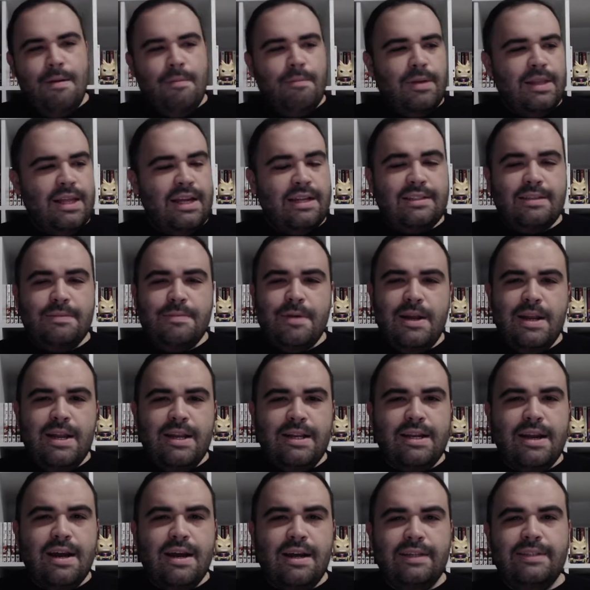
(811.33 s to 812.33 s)
But that's about
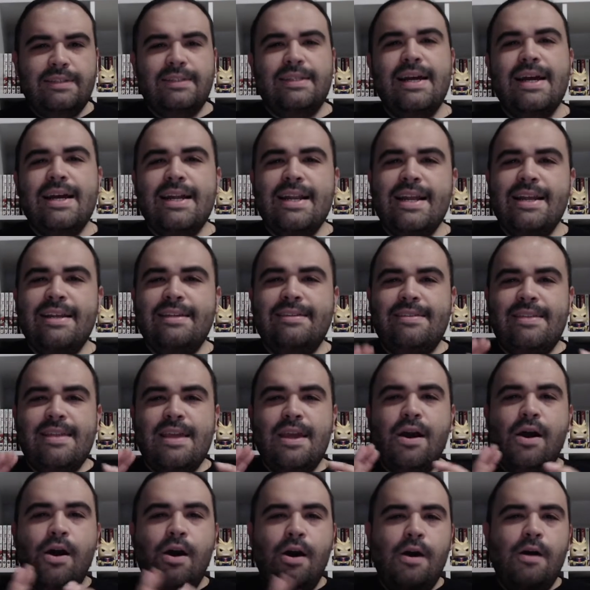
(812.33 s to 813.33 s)
it, guys. That is
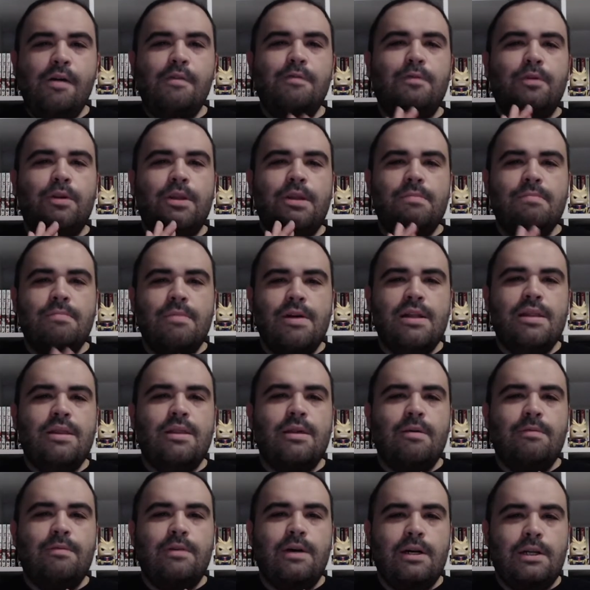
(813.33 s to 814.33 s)
the haul for the month
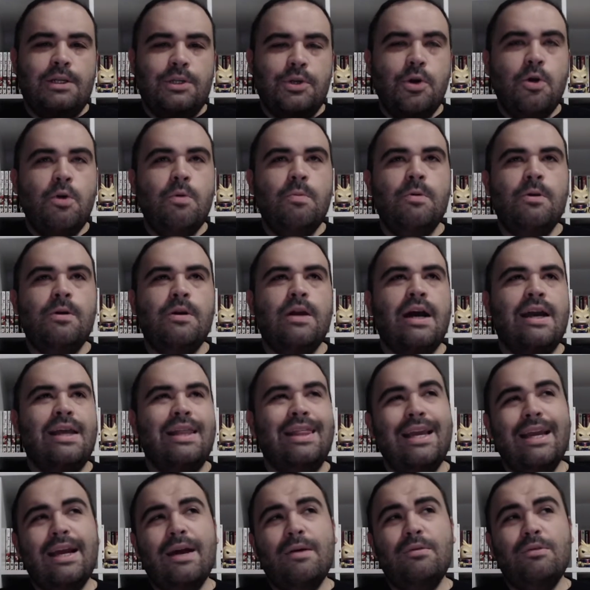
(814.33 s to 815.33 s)
of October. I
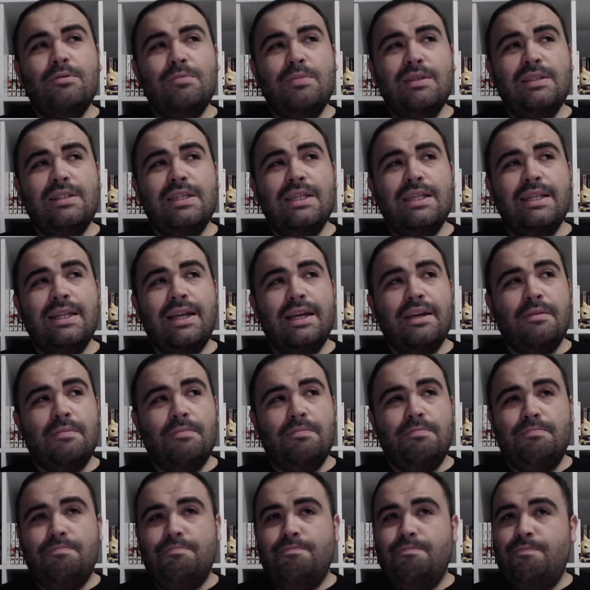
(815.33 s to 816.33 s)
think I was missing like
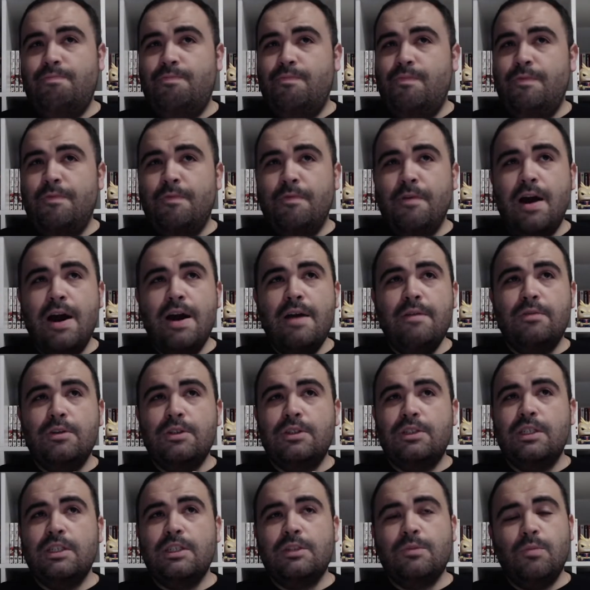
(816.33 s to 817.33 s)
five or
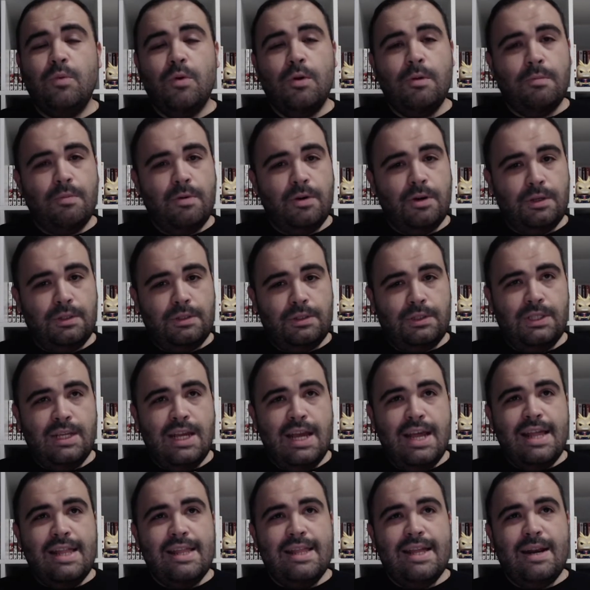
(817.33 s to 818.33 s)
six more books
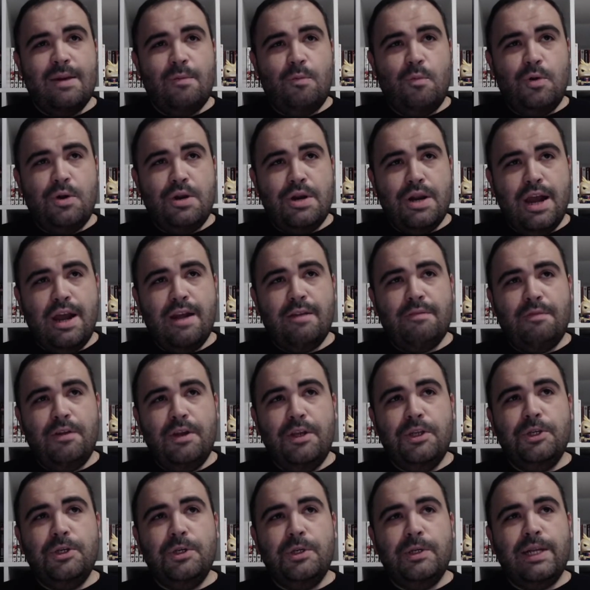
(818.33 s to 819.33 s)
that were not
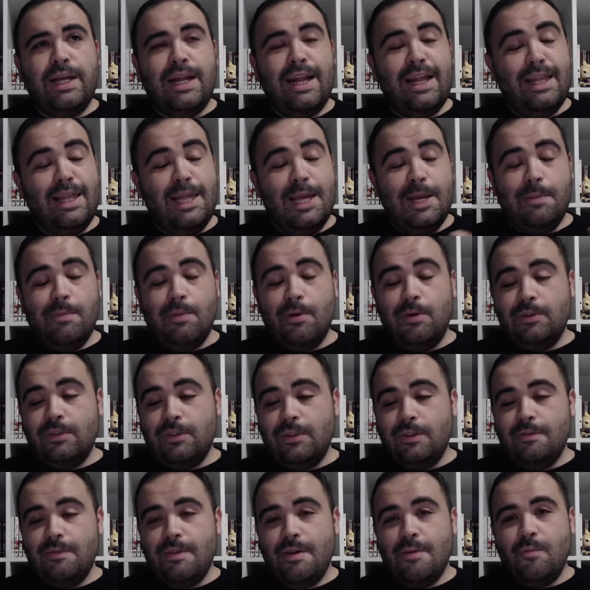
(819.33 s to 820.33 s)
featured, and I think most
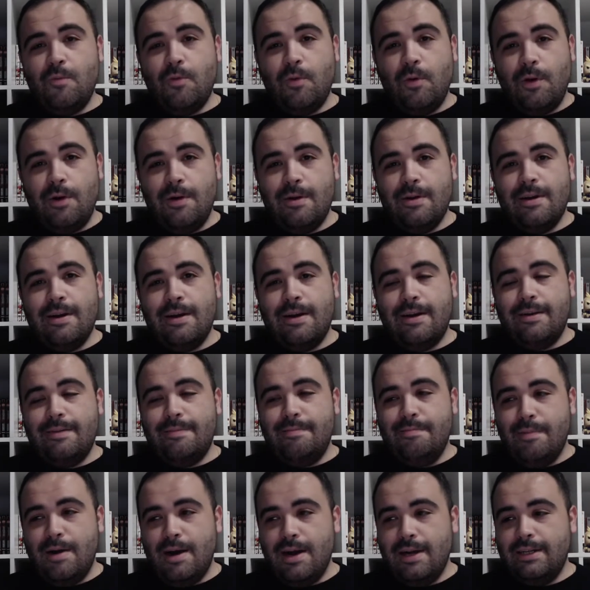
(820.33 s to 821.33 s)
of them were uh,
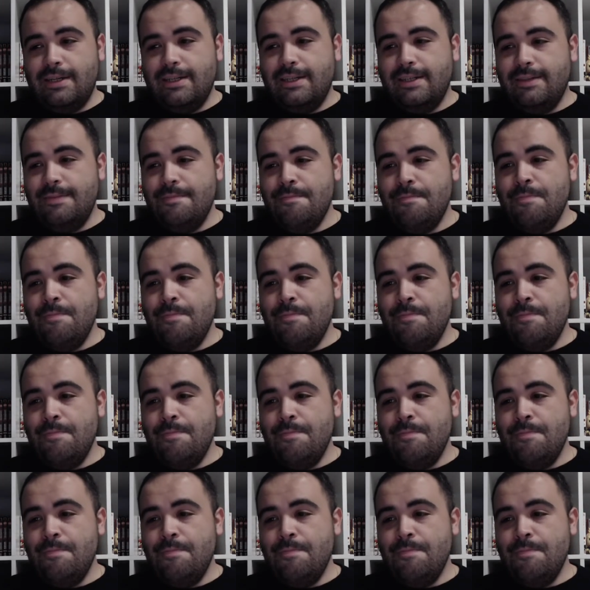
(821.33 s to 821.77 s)
manga.